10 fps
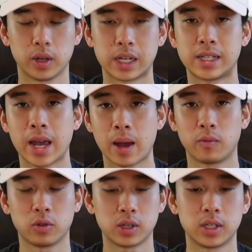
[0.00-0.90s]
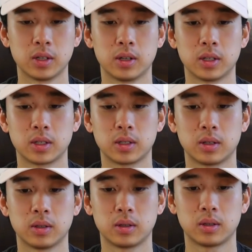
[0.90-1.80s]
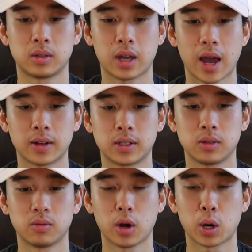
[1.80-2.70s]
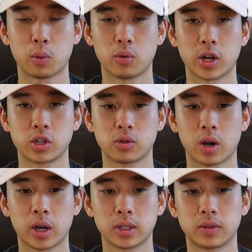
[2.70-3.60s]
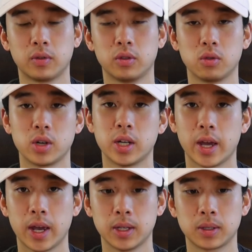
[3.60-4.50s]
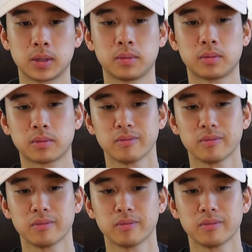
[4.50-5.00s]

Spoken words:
exam for these students, they have to run a restaurant for 3 days,